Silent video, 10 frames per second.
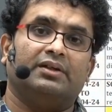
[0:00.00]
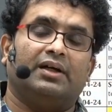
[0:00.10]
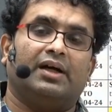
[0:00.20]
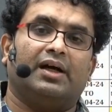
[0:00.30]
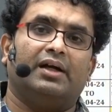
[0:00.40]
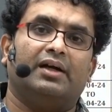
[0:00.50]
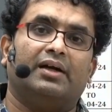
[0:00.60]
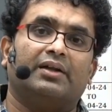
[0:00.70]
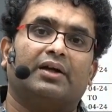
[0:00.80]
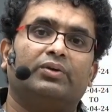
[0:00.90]
and
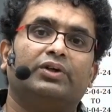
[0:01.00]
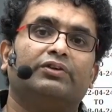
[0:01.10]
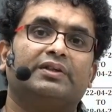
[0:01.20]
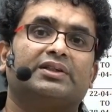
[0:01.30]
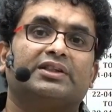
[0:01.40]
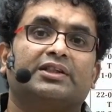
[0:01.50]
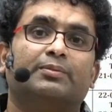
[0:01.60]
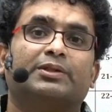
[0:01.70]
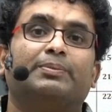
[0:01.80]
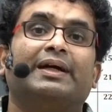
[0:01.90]
they're going to finish the
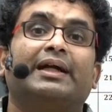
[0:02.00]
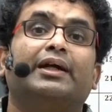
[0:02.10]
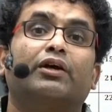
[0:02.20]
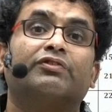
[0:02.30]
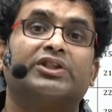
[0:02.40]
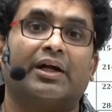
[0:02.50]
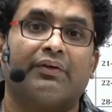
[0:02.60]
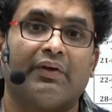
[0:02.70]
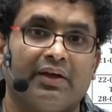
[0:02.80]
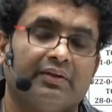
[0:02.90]
syllabus by the end of
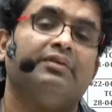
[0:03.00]
January.